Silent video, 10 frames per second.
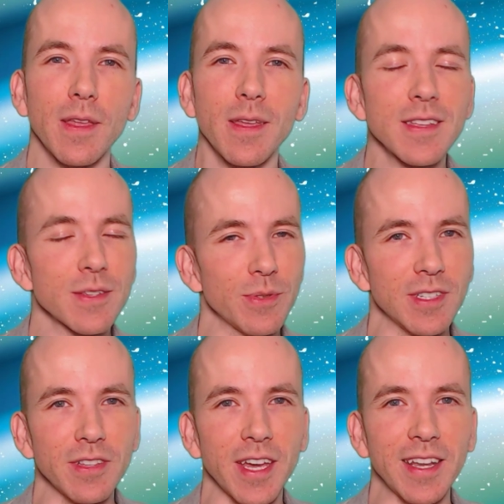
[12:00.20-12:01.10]
So
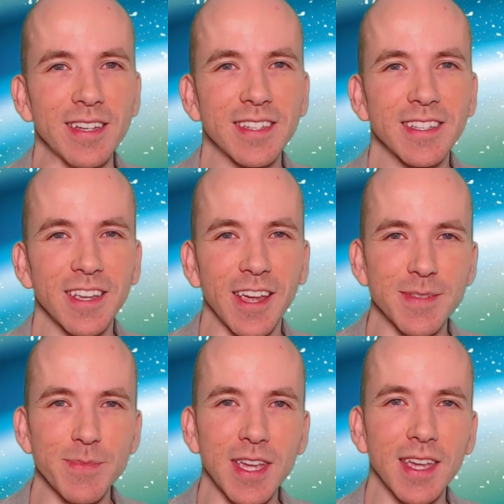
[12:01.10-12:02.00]
until then, it's
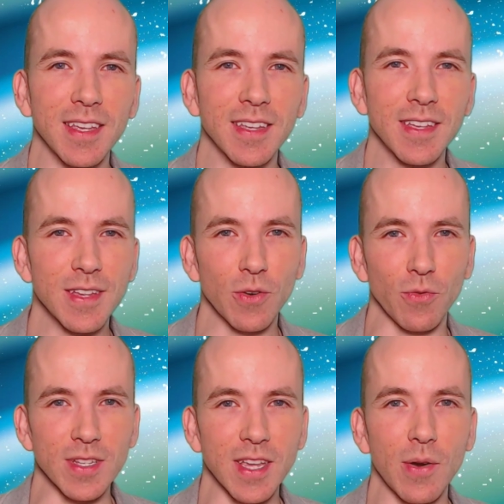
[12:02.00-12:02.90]
me,
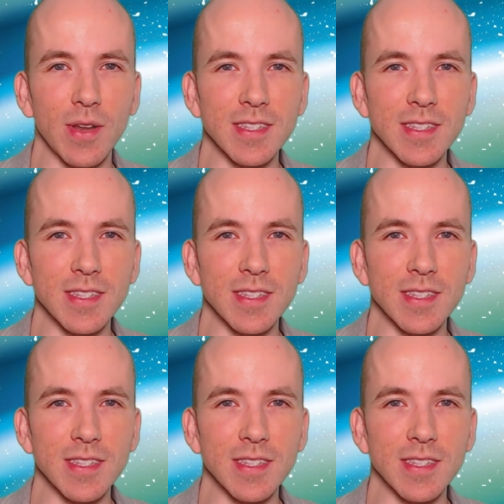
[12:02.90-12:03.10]
Chris Coney,